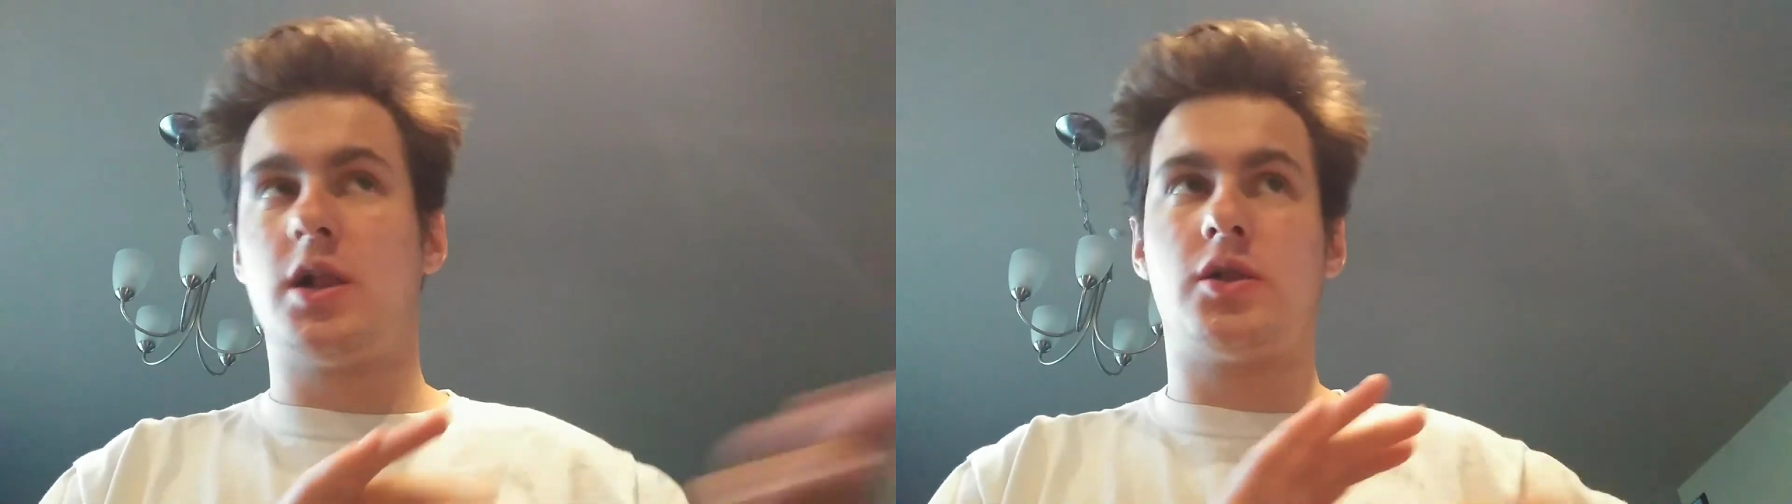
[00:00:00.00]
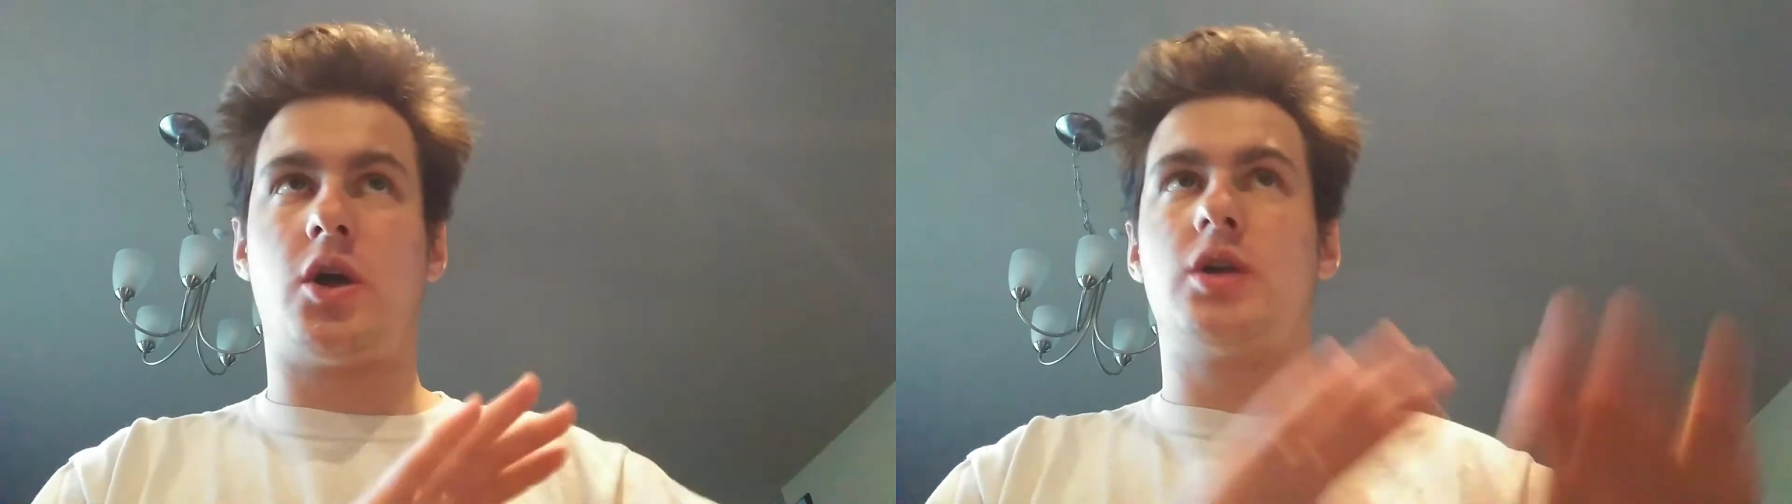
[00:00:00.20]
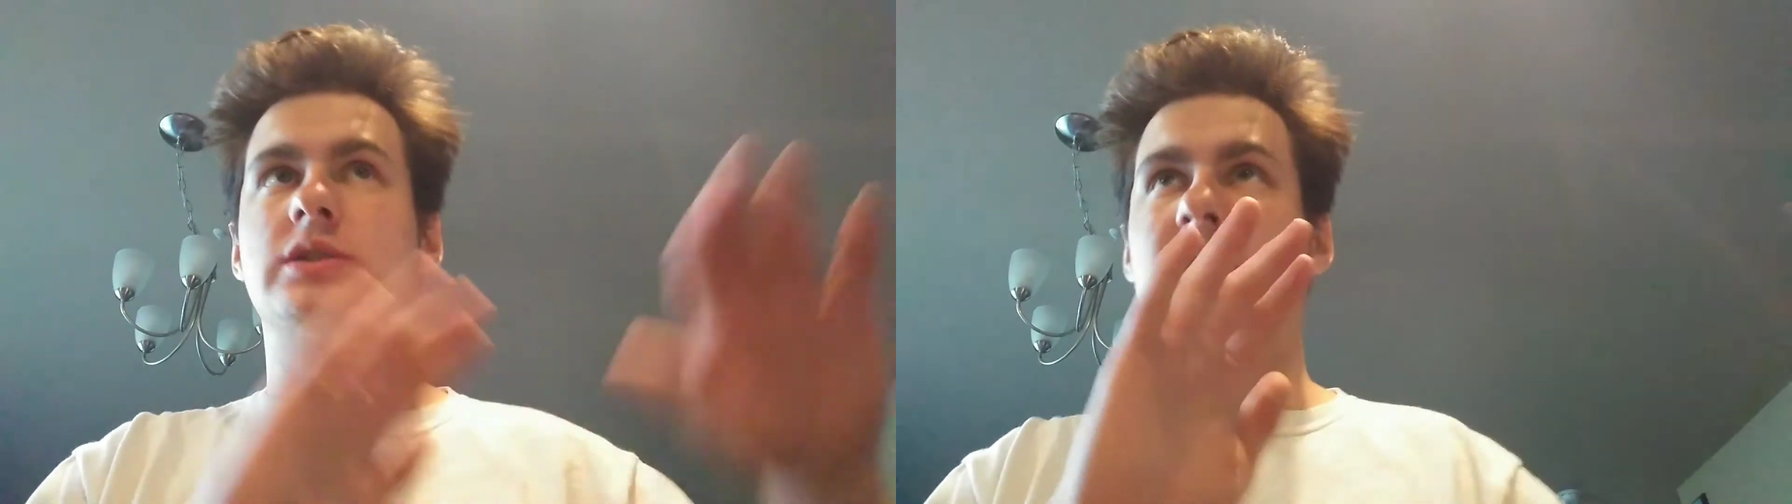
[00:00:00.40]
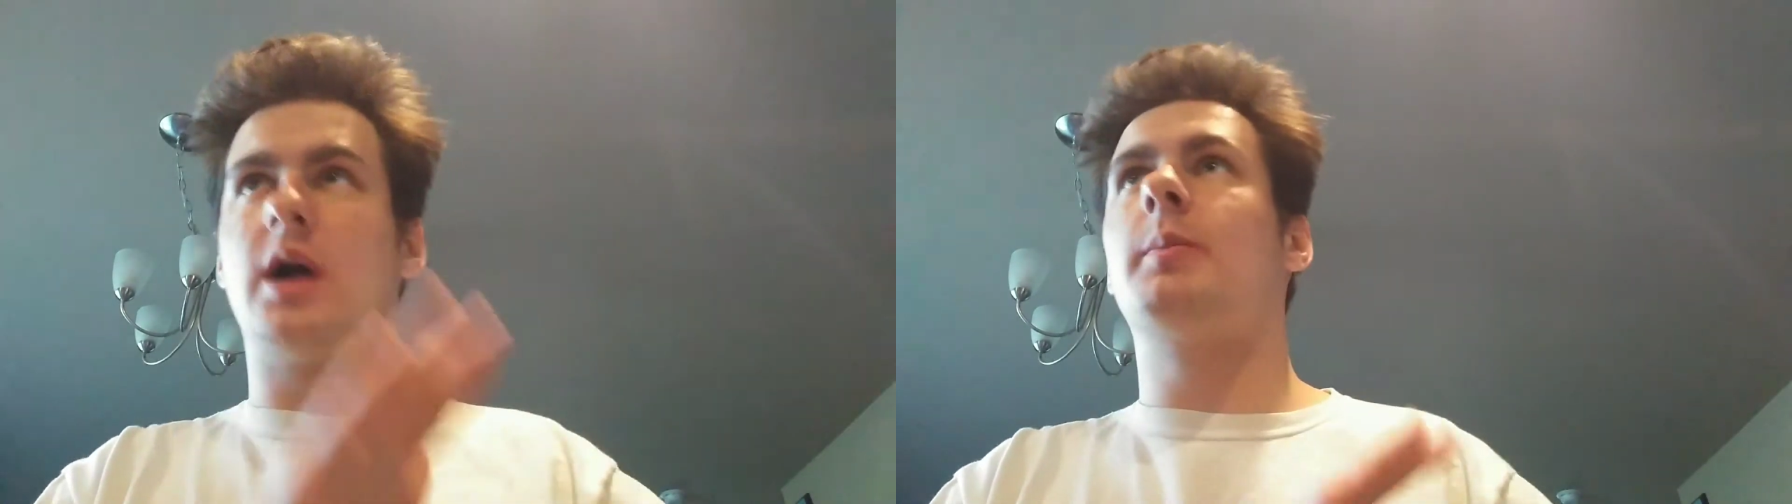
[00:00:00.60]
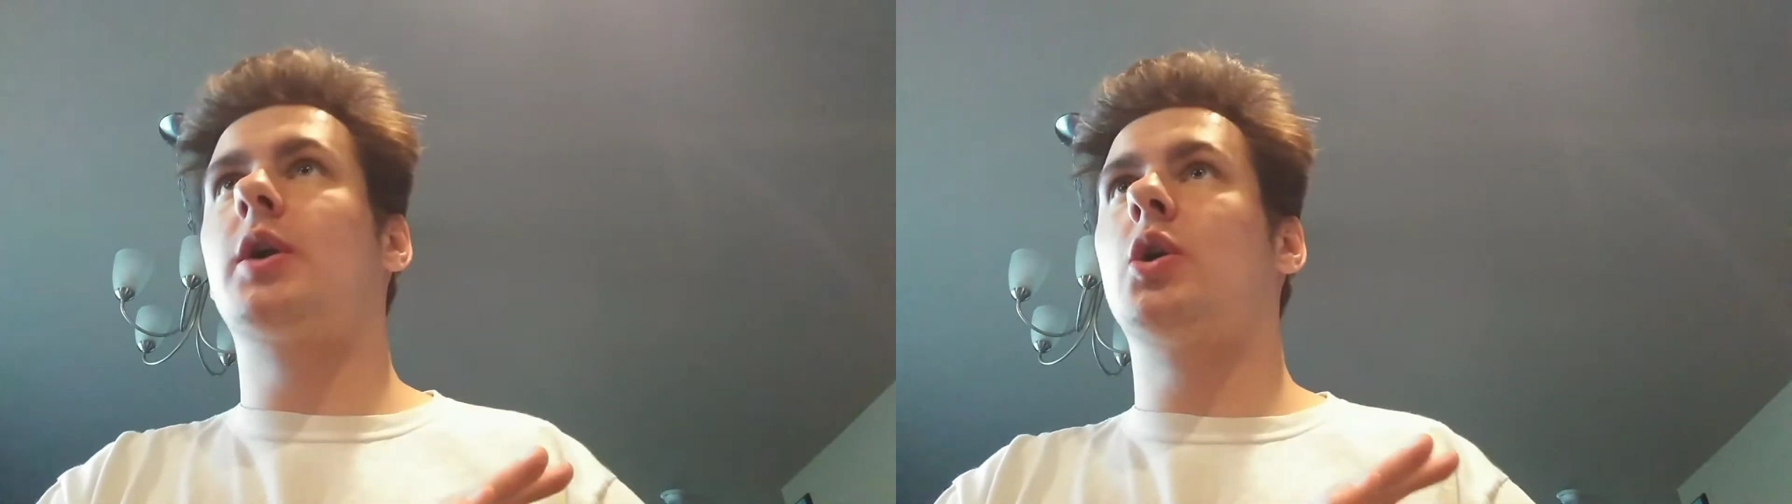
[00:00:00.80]
long
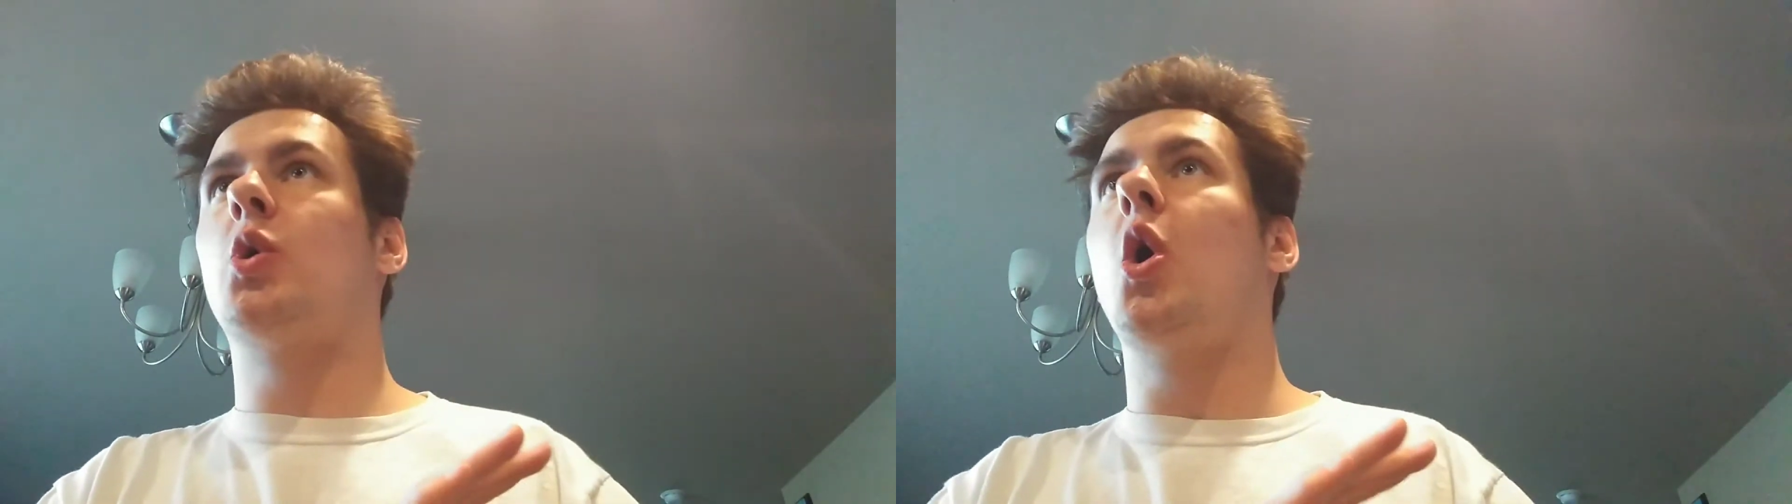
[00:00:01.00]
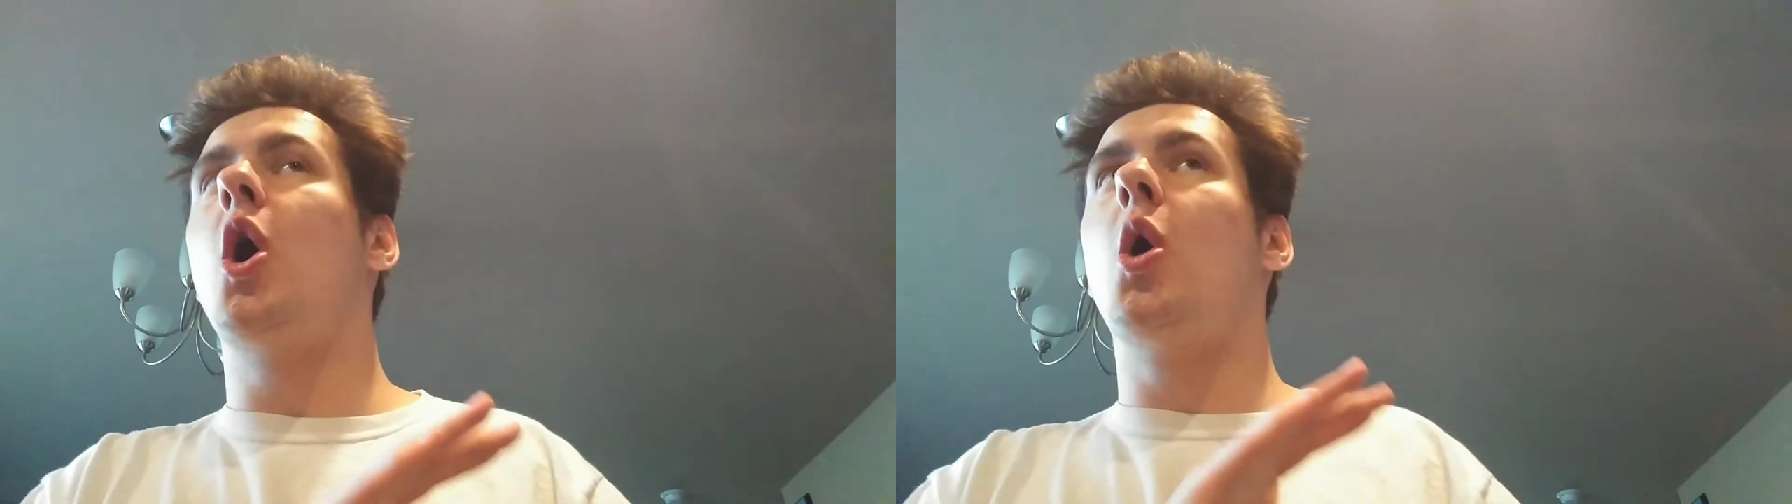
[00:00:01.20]
time ago,